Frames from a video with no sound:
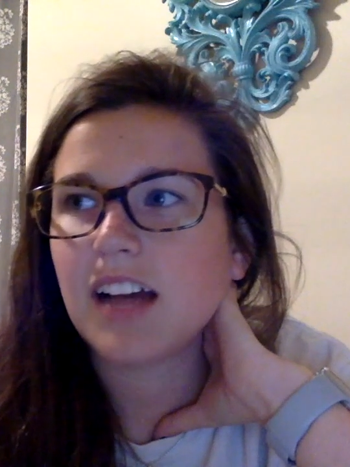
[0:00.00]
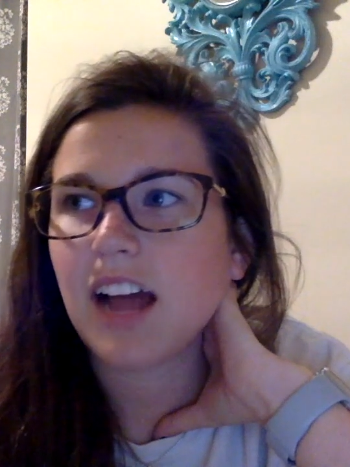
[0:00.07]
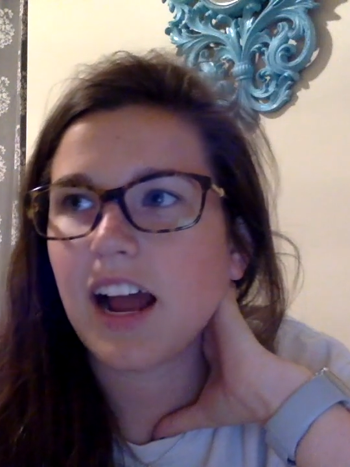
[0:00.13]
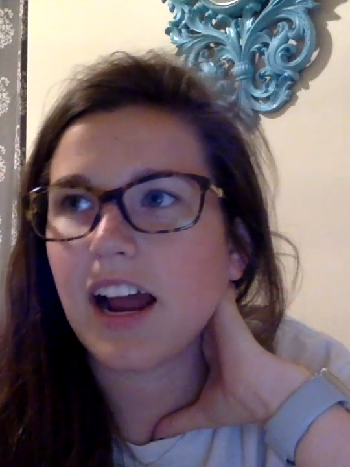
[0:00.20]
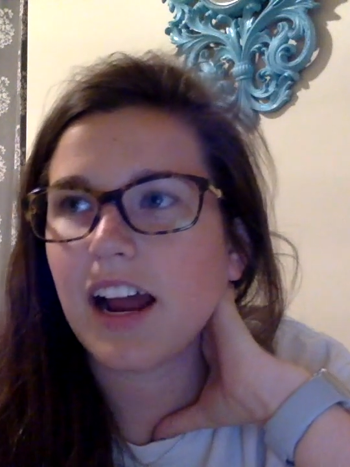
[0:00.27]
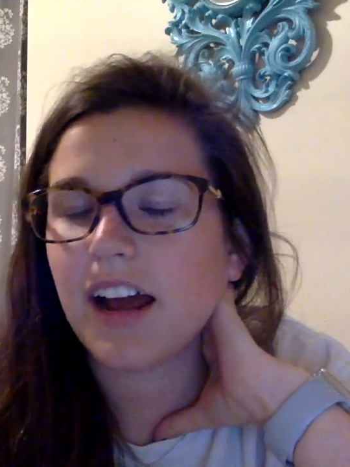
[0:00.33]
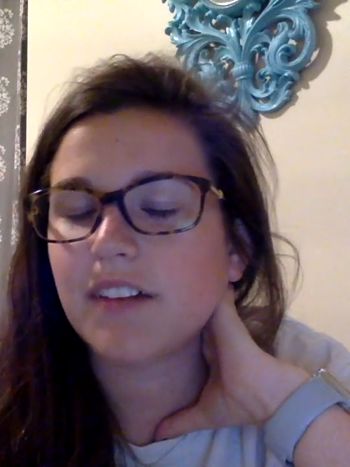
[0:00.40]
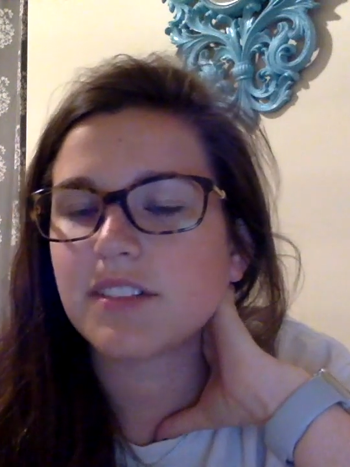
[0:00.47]

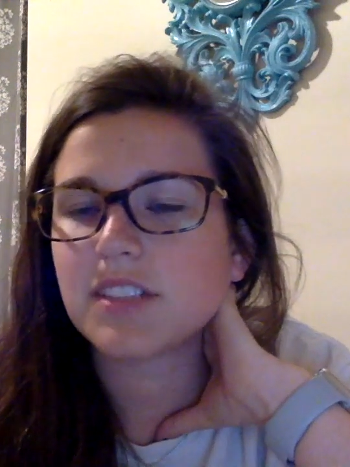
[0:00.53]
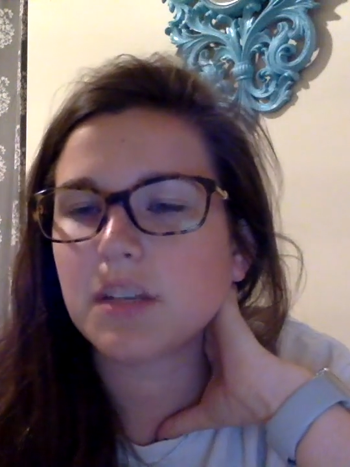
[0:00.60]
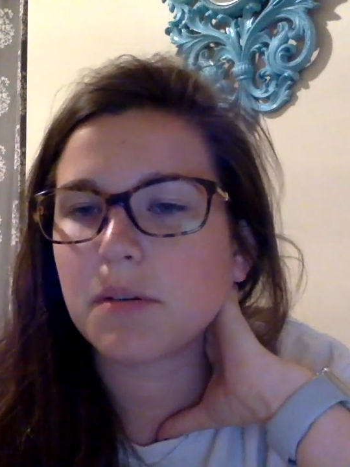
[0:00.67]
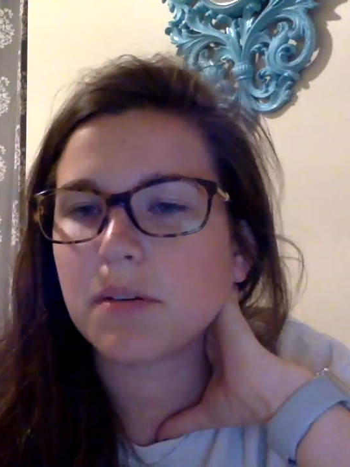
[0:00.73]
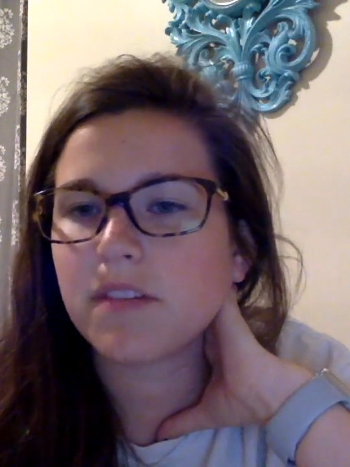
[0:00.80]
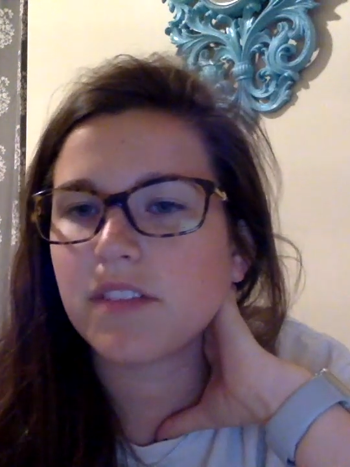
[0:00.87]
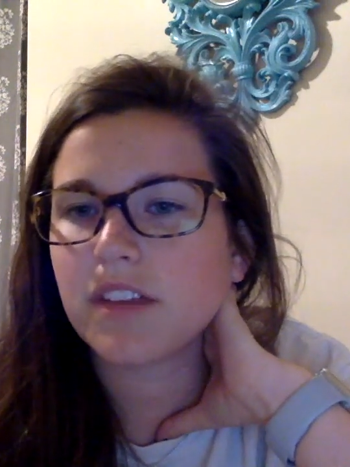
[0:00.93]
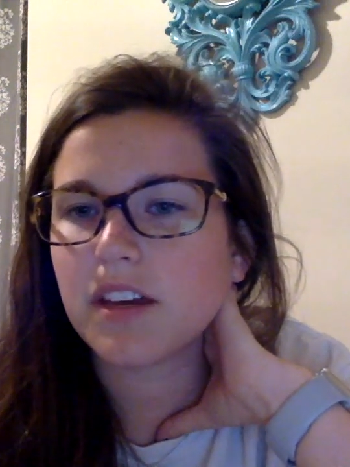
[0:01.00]
I have some
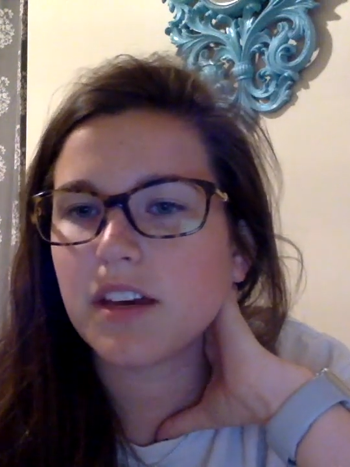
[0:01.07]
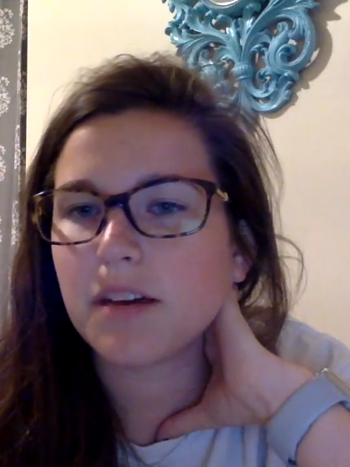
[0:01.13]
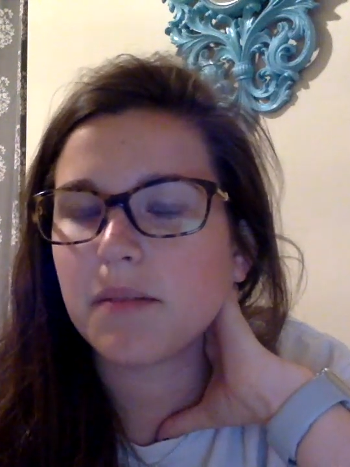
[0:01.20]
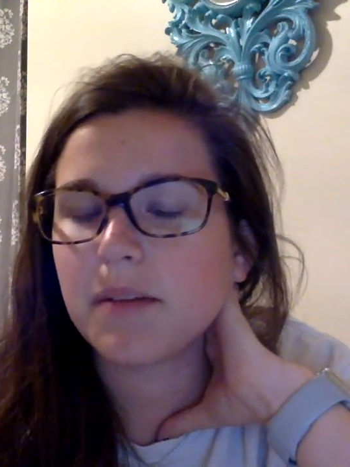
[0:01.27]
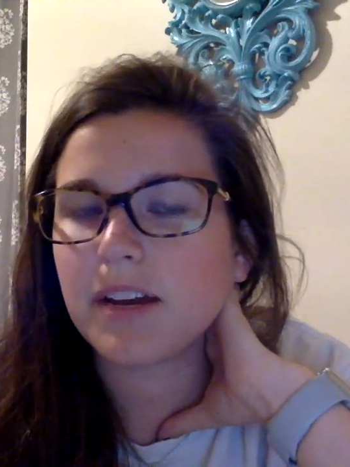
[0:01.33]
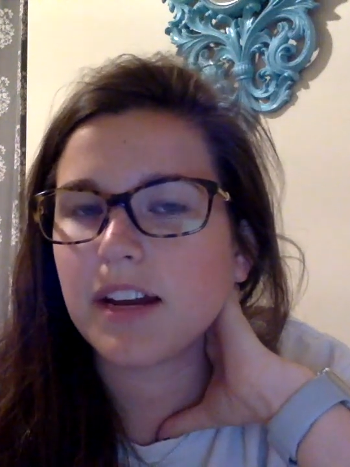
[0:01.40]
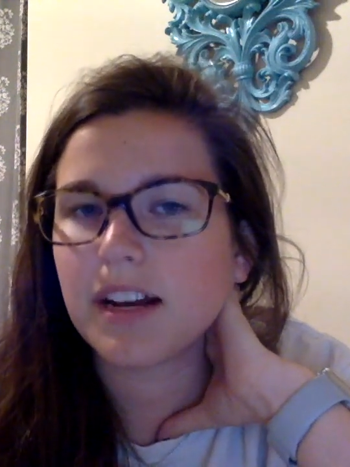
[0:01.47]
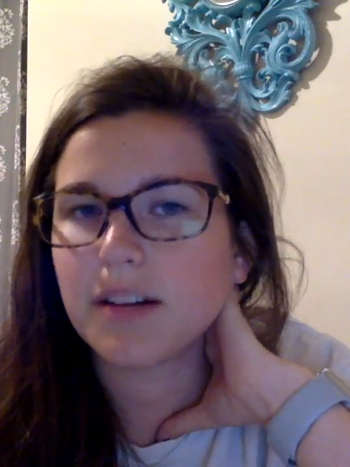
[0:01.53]
of them
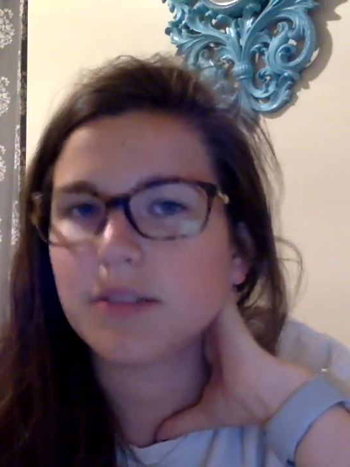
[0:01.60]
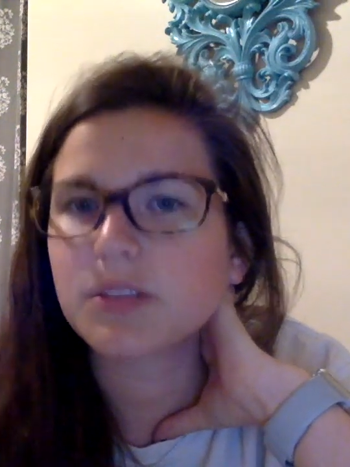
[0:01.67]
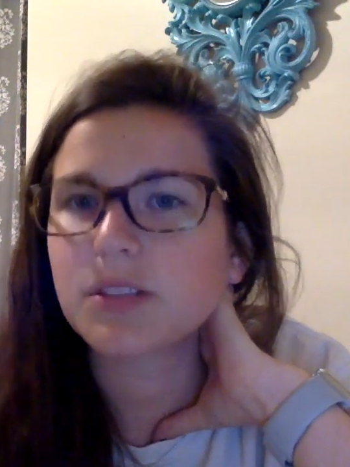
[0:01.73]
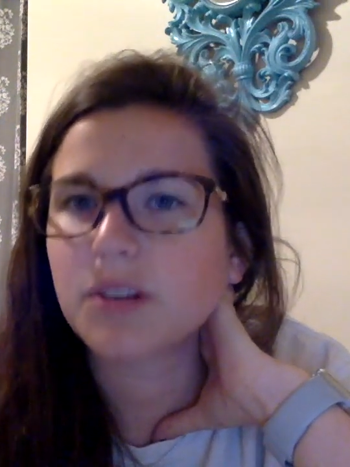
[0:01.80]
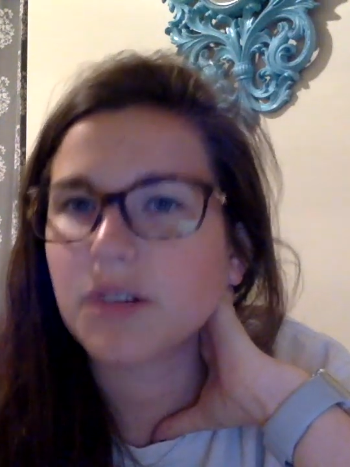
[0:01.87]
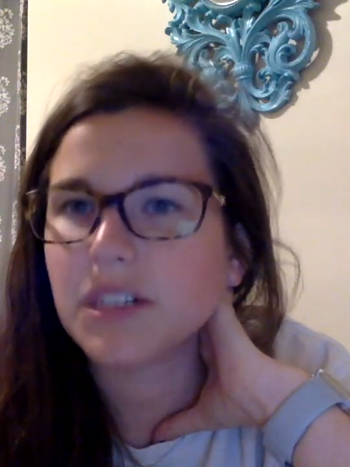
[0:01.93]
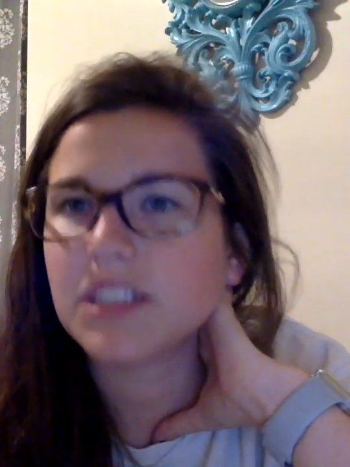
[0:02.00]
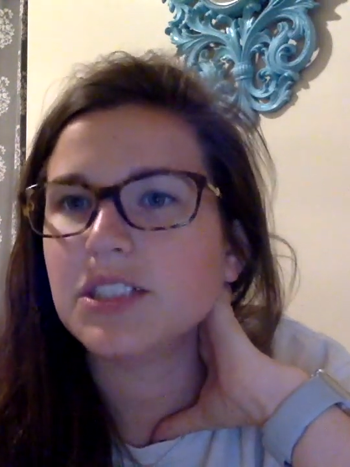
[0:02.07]
and I was
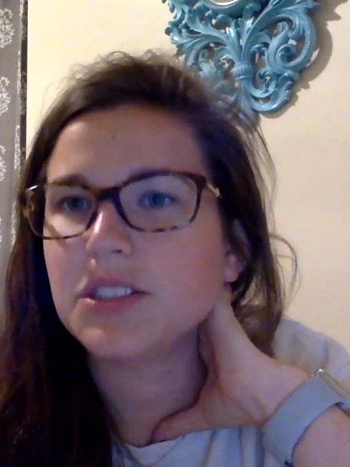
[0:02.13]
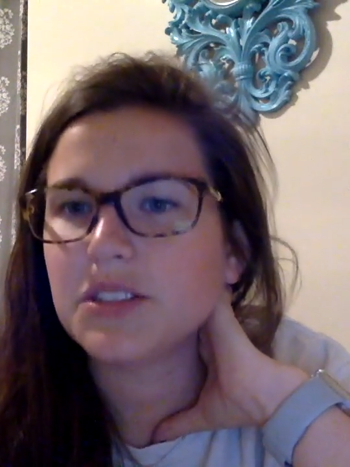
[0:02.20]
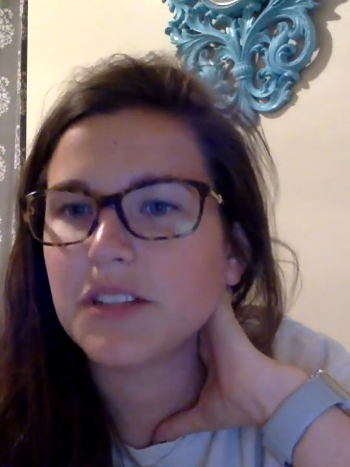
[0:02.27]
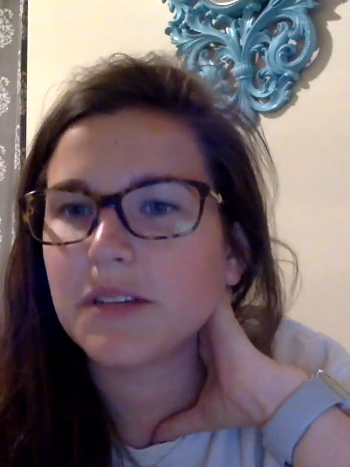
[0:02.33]
going to do